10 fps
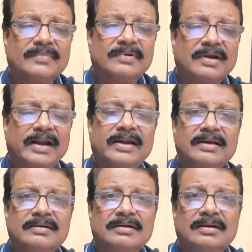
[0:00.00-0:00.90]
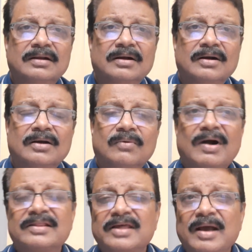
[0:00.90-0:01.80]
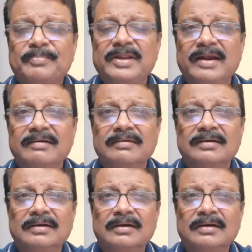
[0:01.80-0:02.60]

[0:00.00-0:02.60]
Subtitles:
right? What they apprehend,